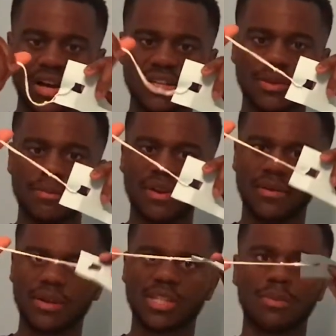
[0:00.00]
It's
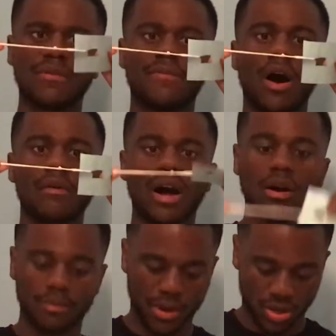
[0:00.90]
a bit far
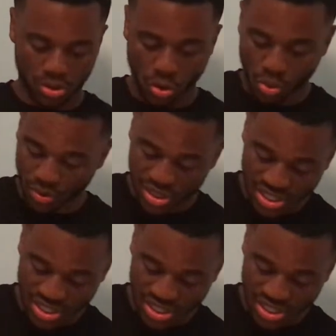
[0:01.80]
out, but no worries.